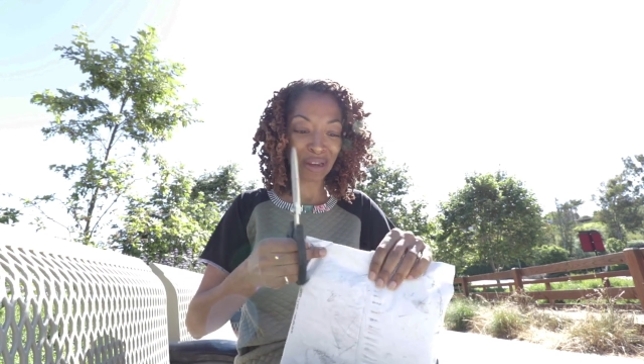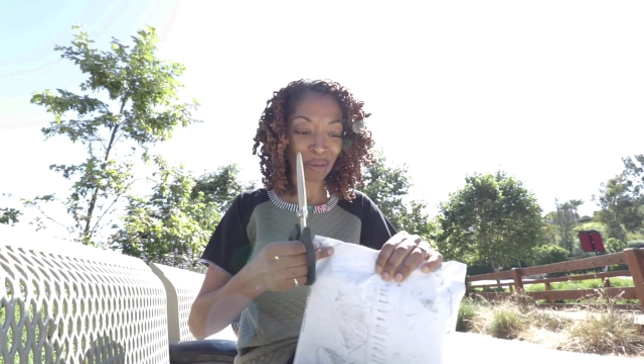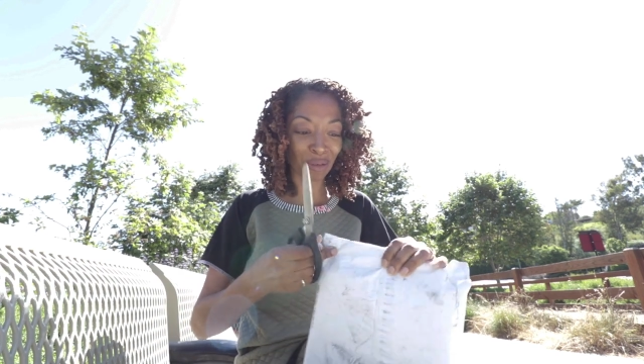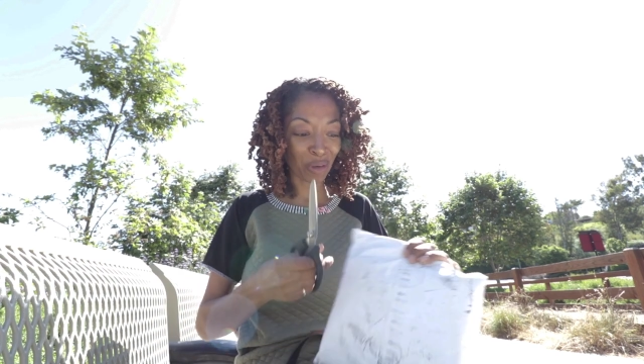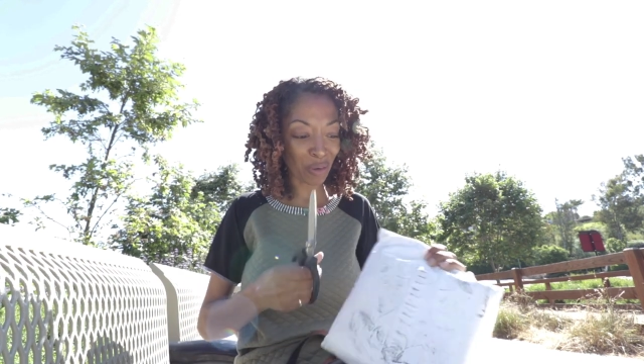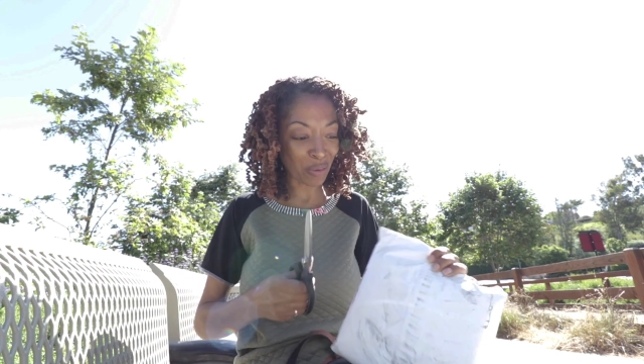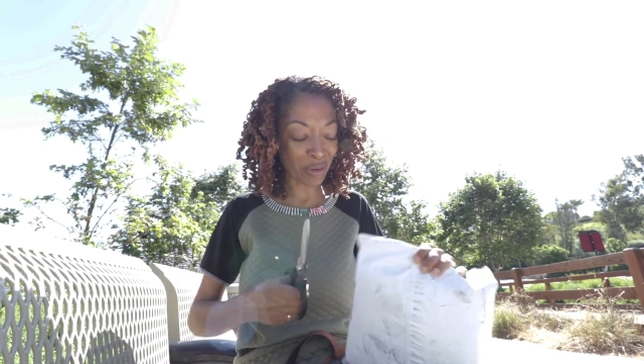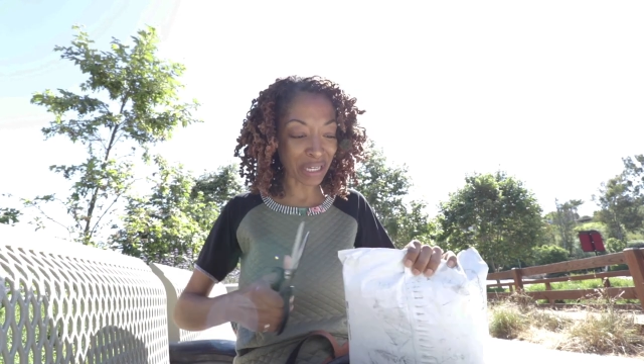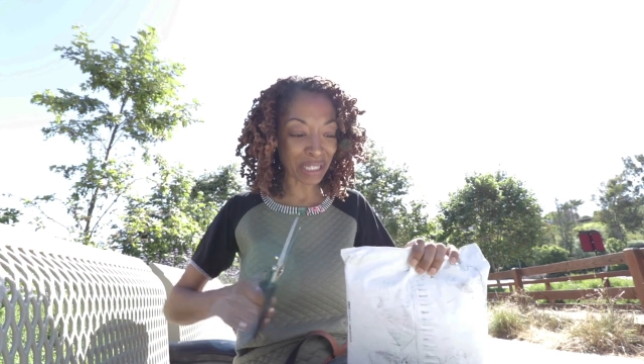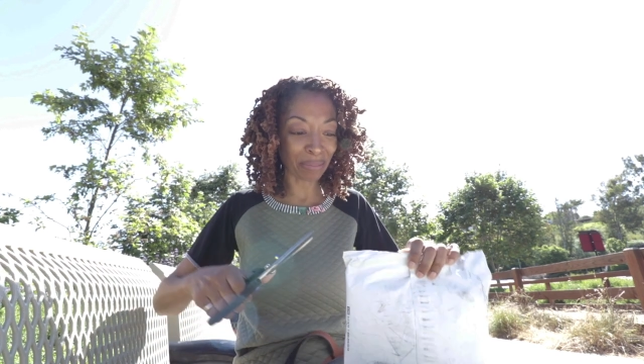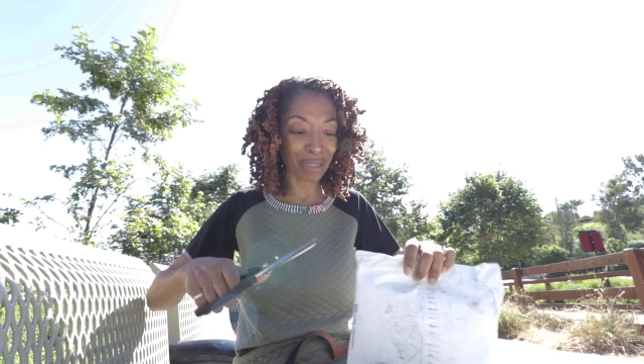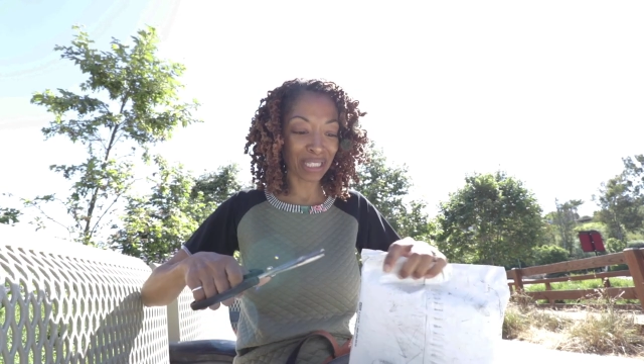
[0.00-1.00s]
a
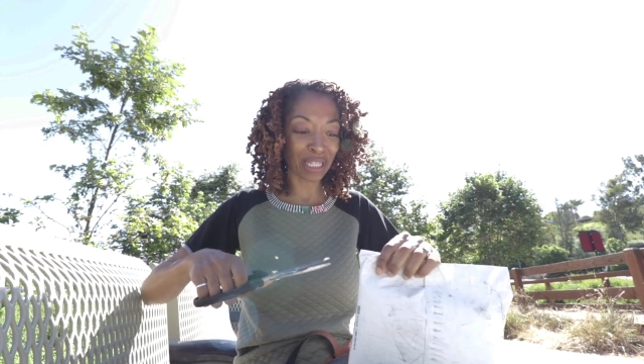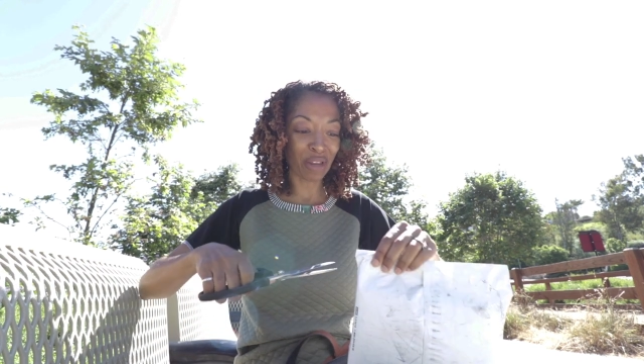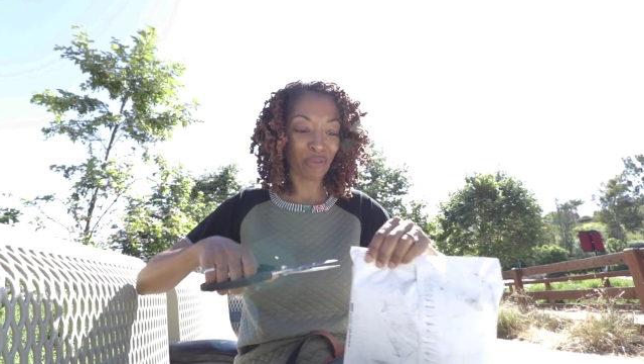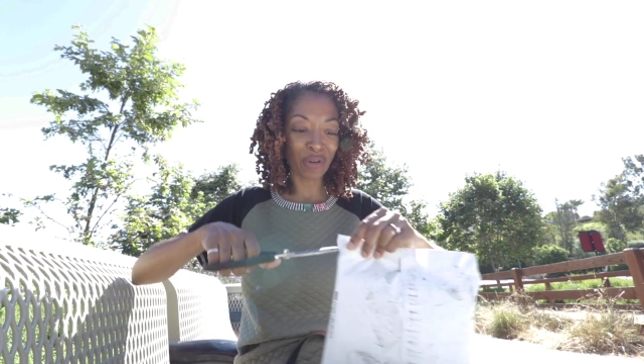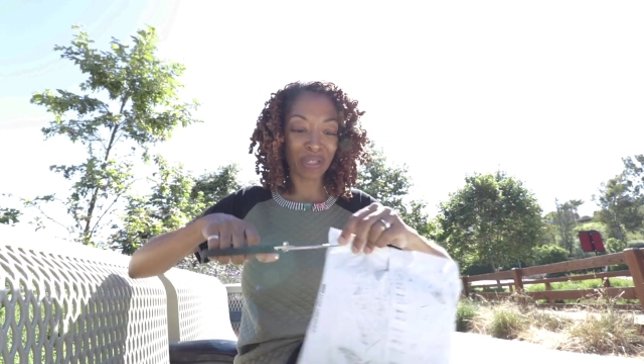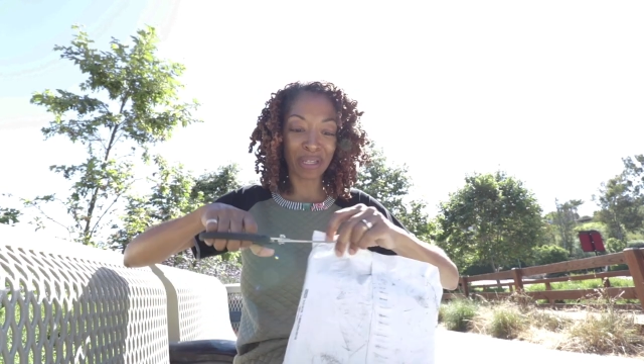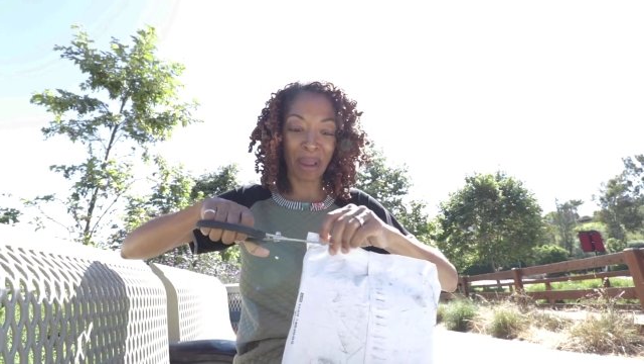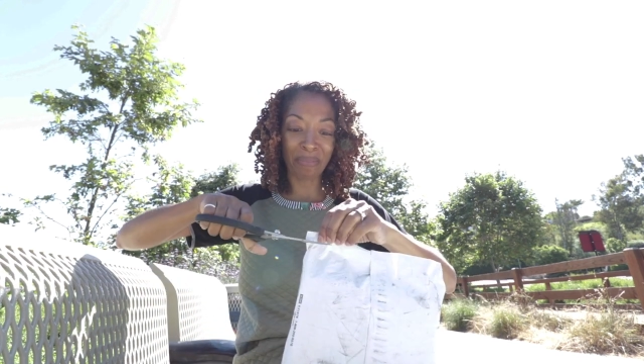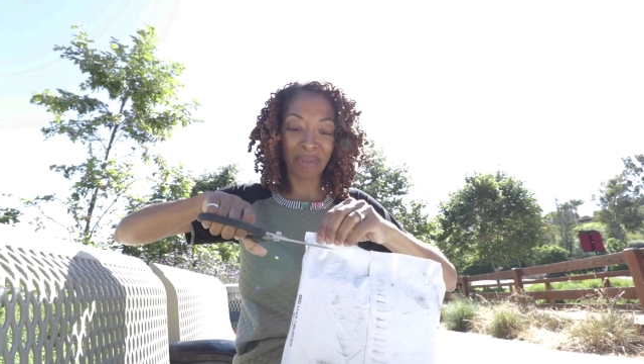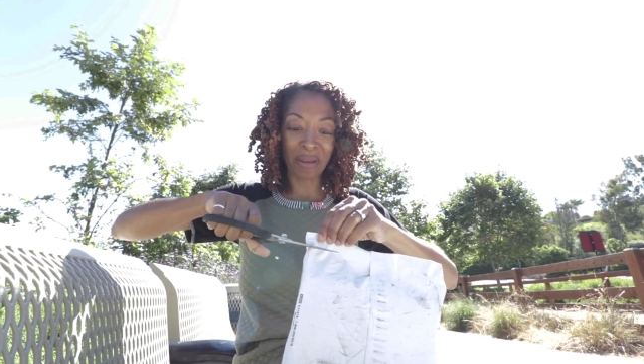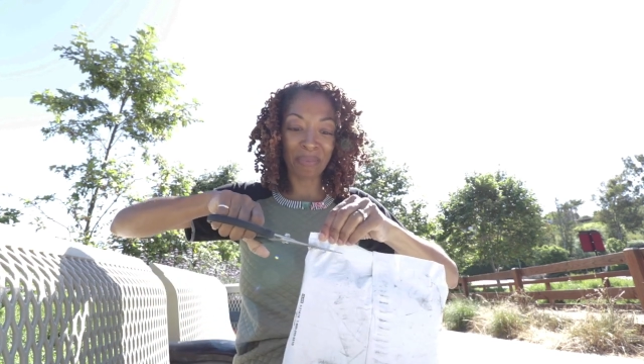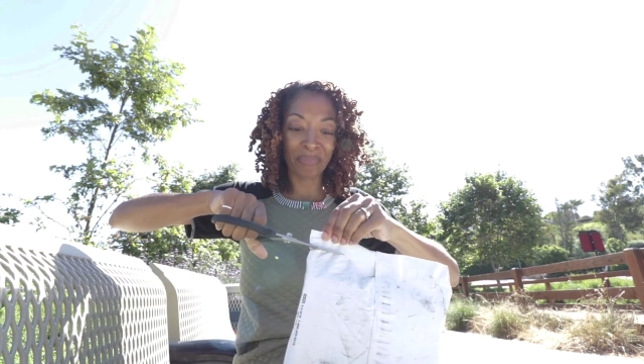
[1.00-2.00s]
Christmas gift or
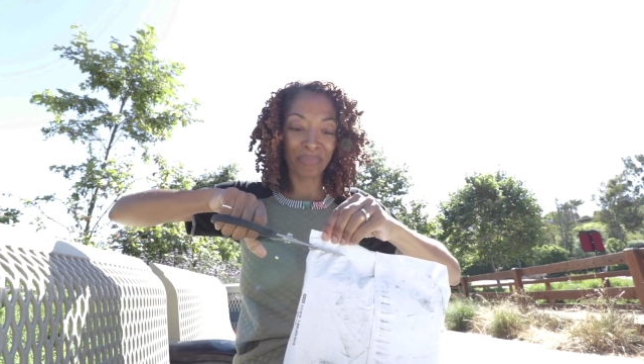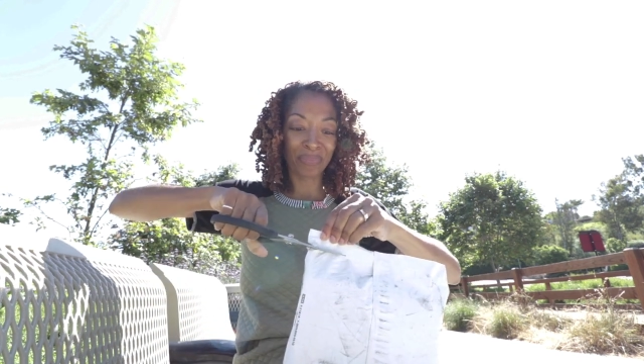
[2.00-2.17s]
something.